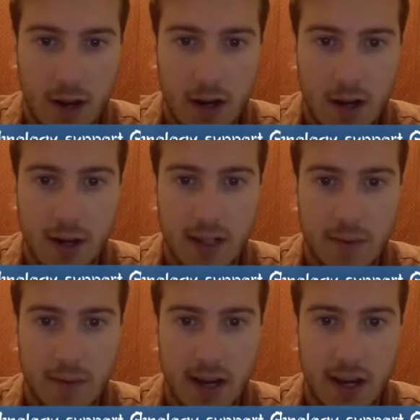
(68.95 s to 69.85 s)
Trying to
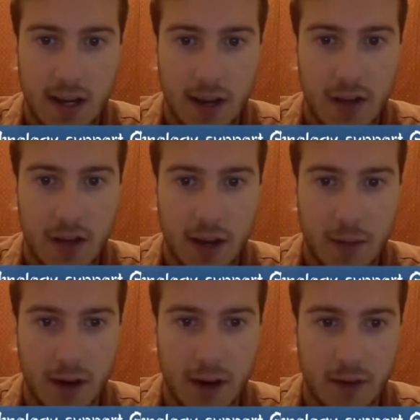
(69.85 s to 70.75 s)
make it not that
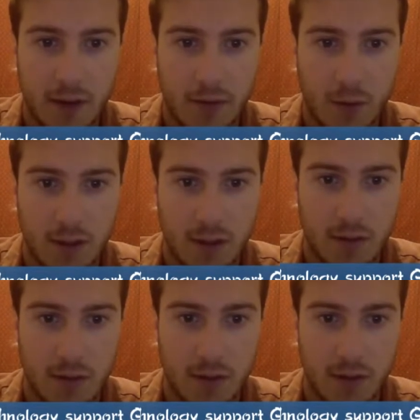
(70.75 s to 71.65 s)
competitive, where some
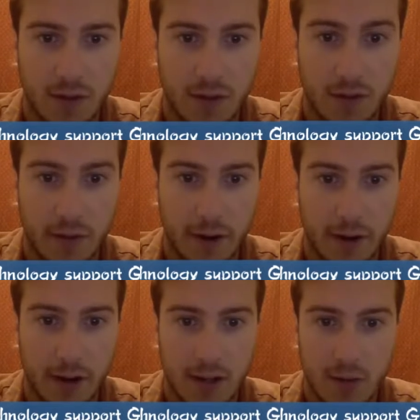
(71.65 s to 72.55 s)
students feel
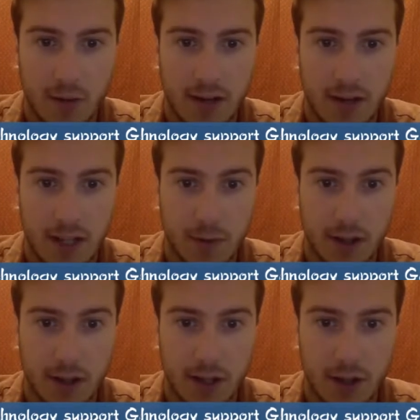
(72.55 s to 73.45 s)
inferior, is one aspect that
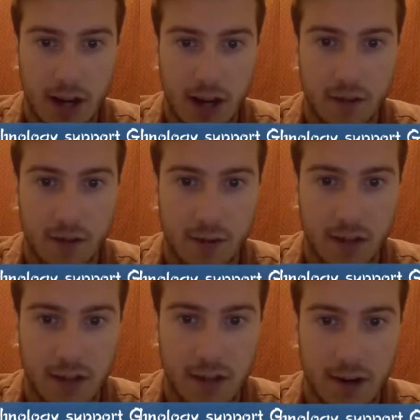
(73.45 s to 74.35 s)
you should account for in
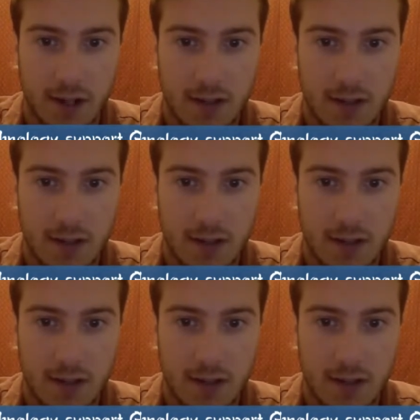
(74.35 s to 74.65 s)
these areas.